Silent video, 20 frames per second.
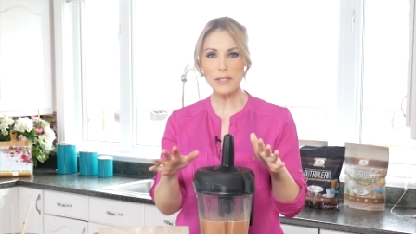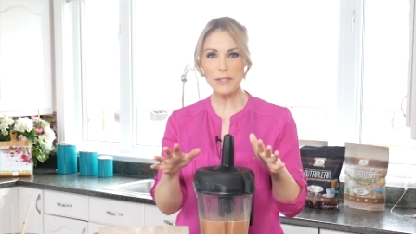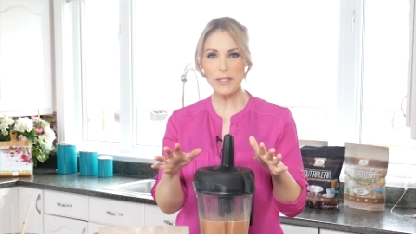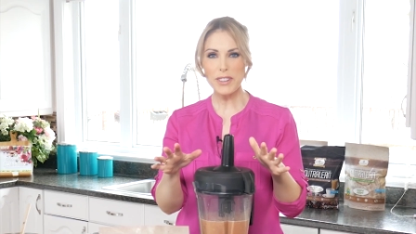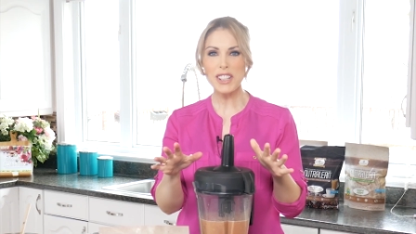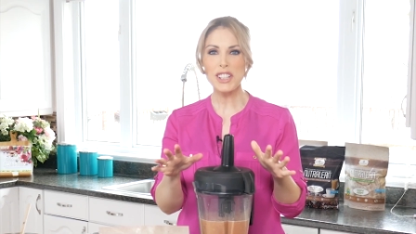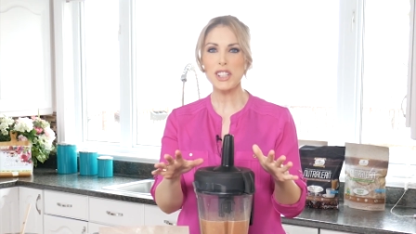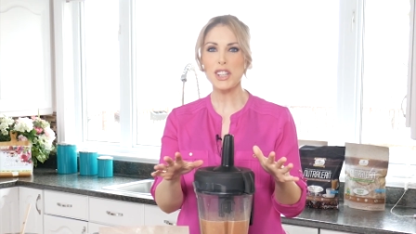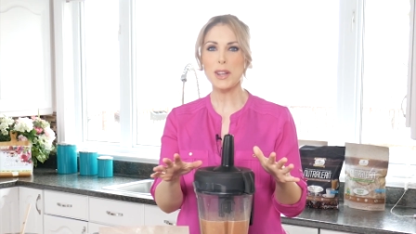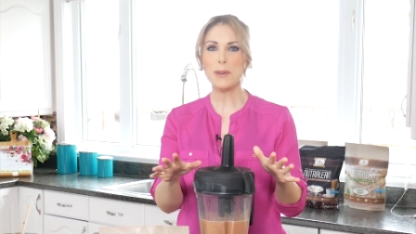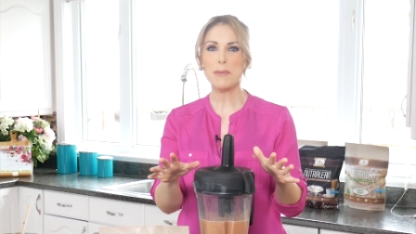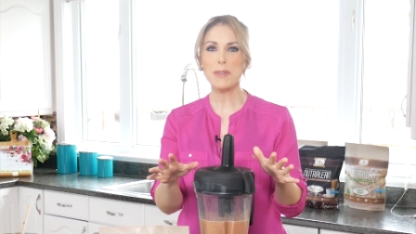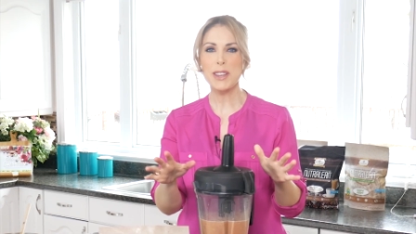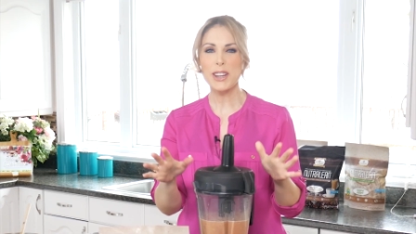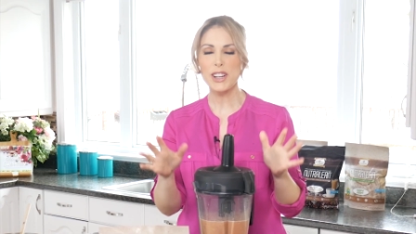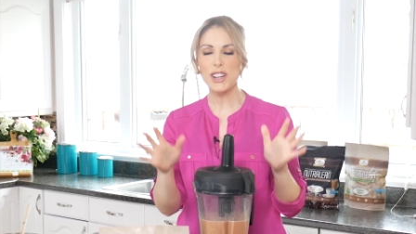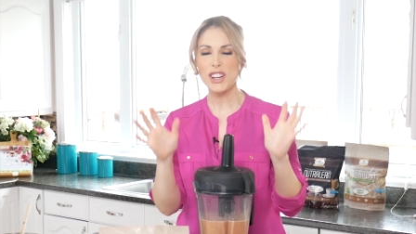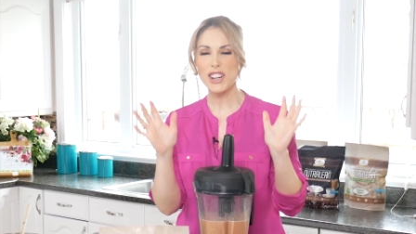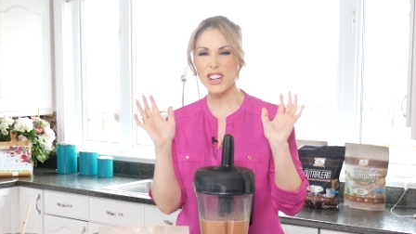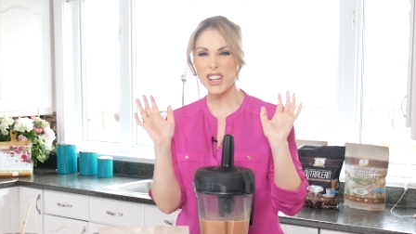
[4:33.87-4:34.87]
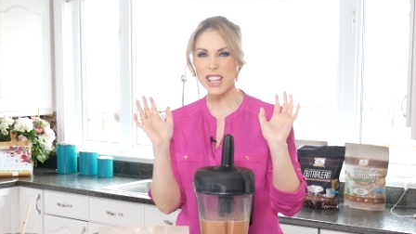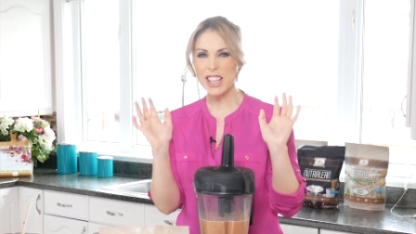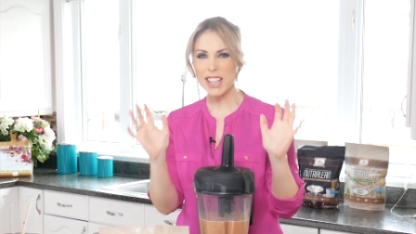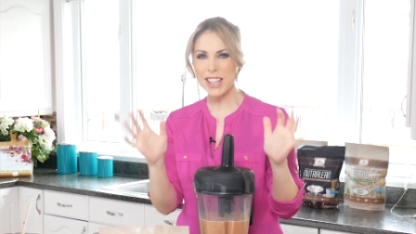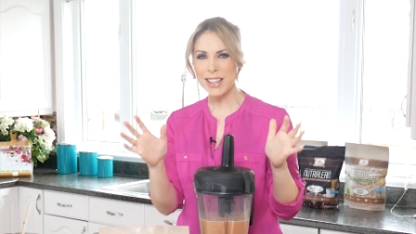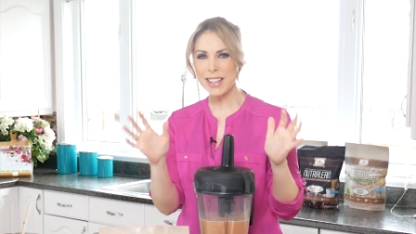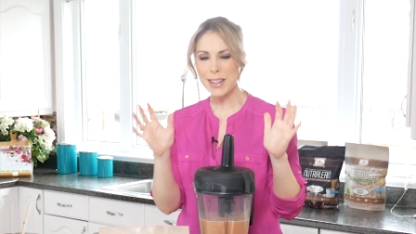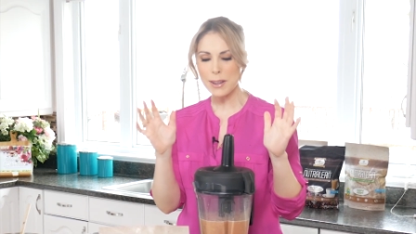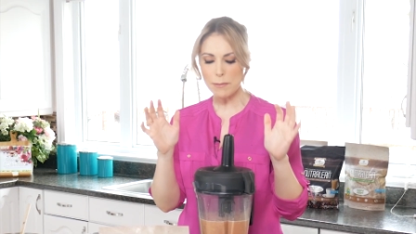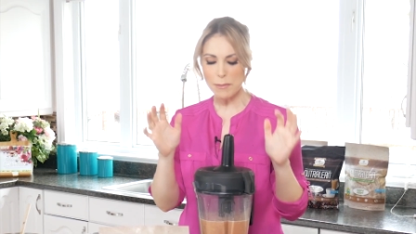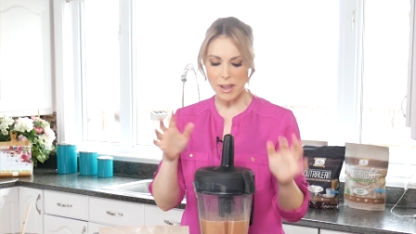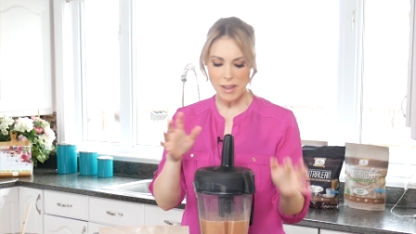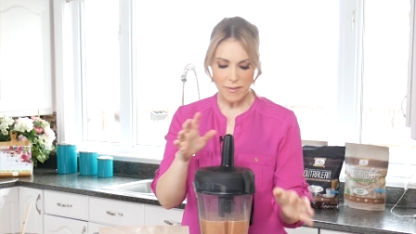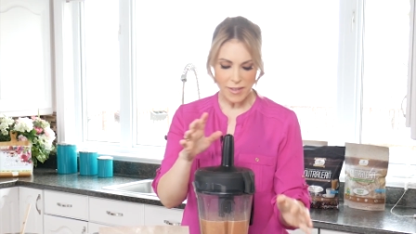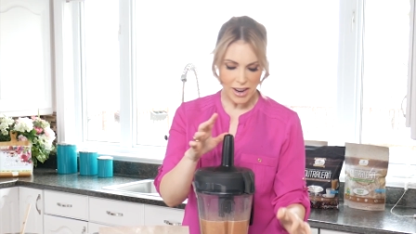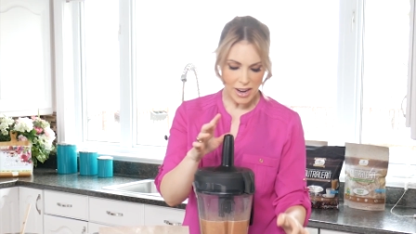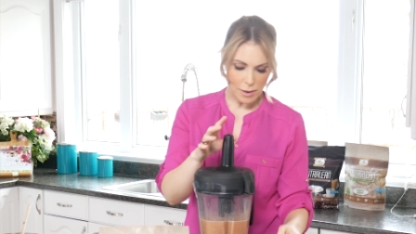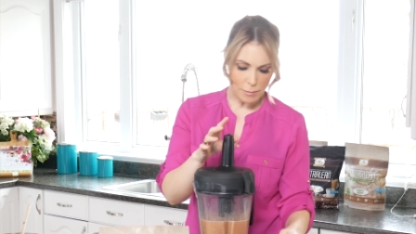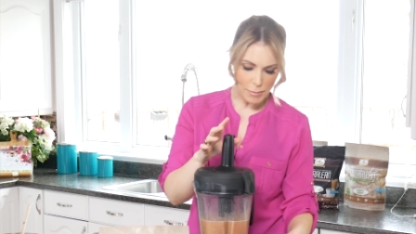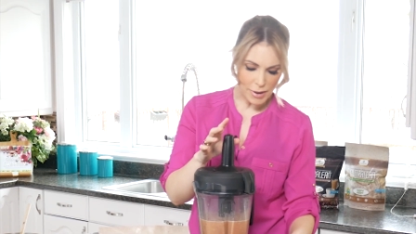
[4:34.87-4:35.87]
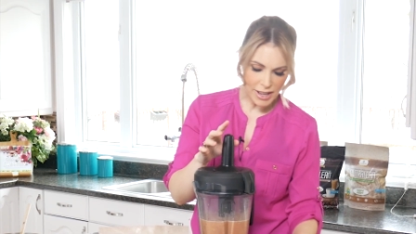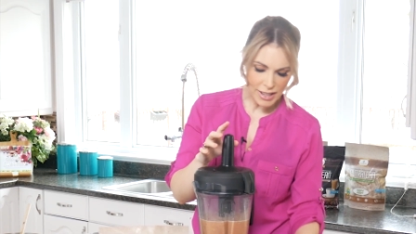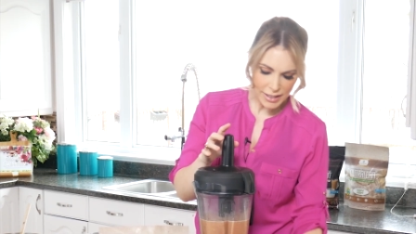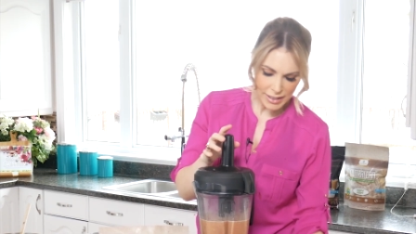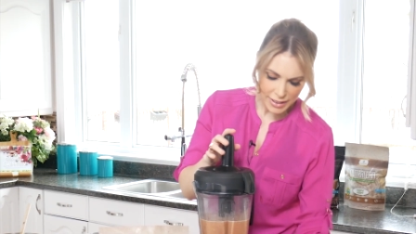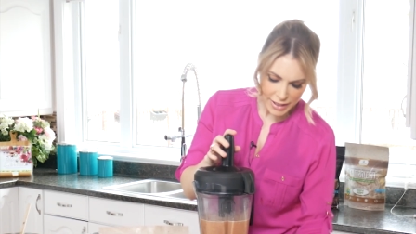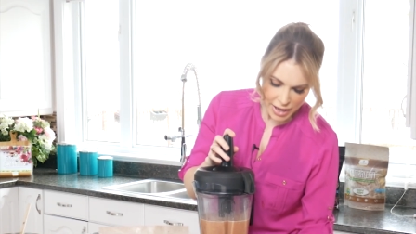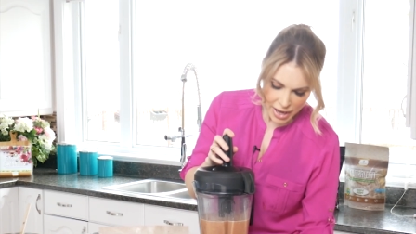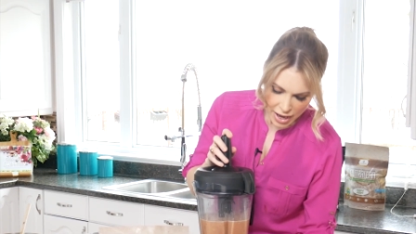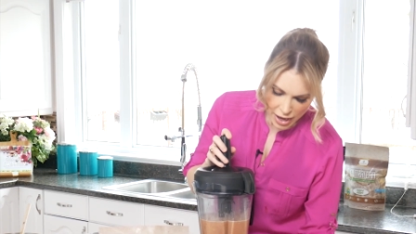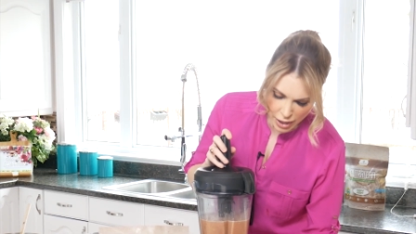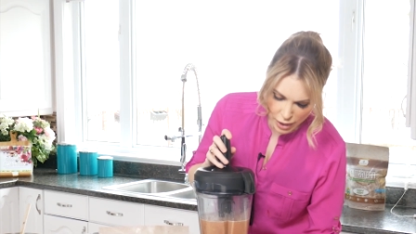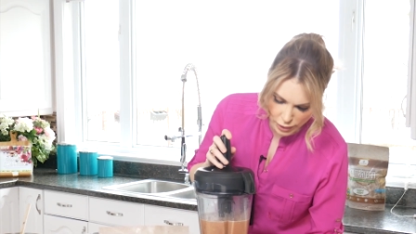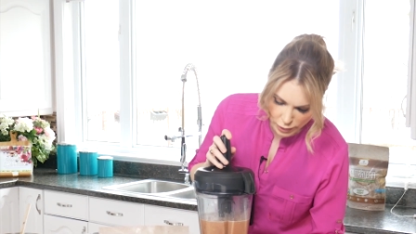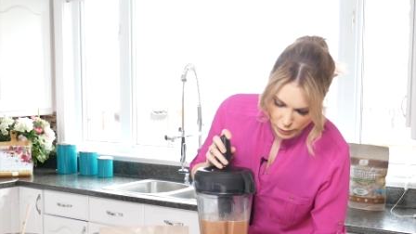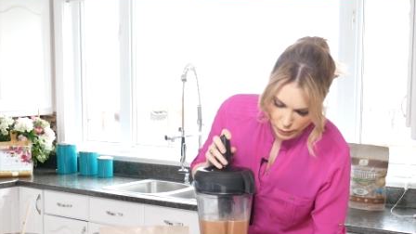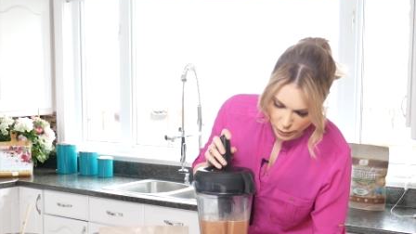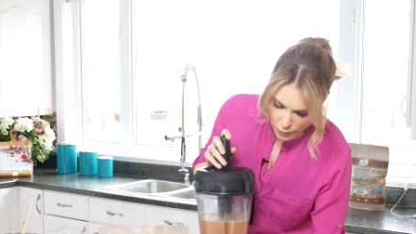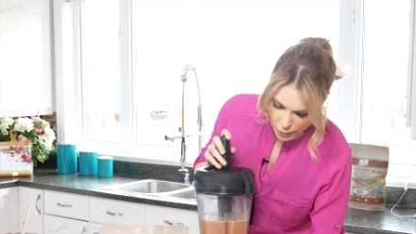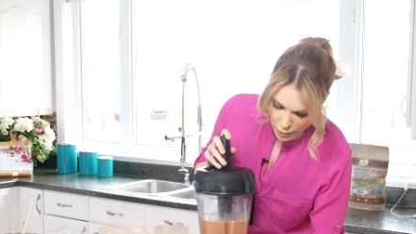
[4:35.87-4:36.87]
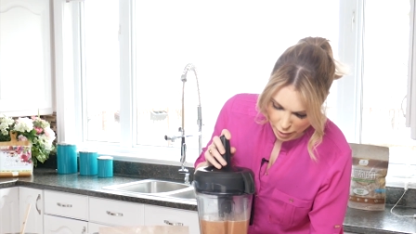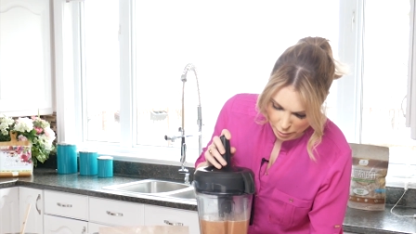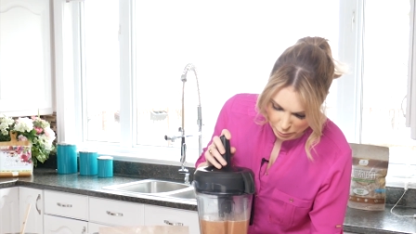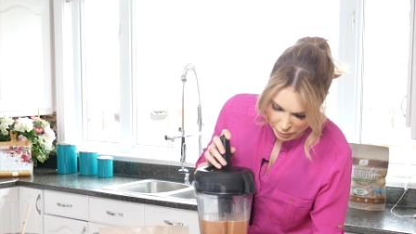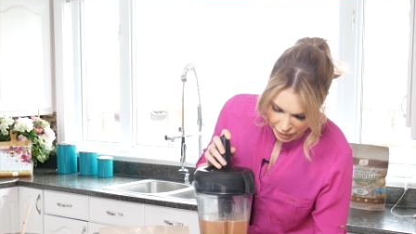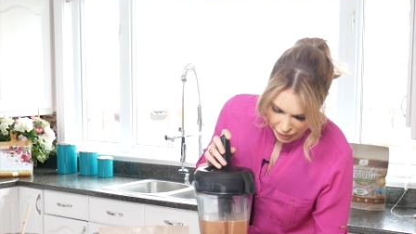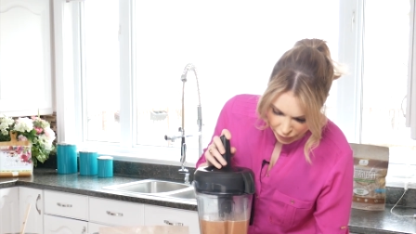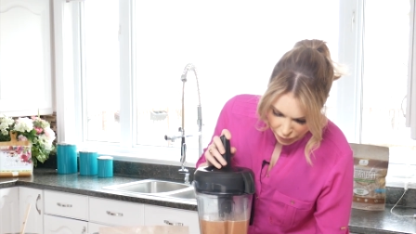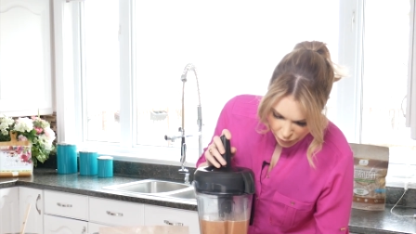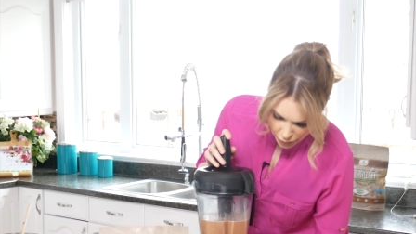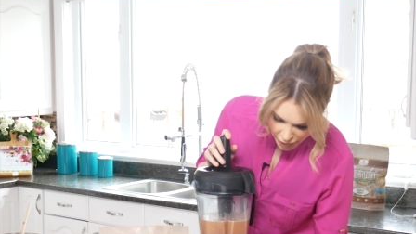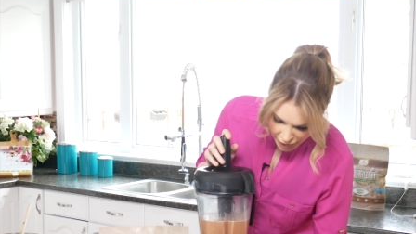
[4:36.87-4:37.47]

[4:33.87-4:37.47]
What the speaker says: finish up here in my Vitamix. So I'm gonna go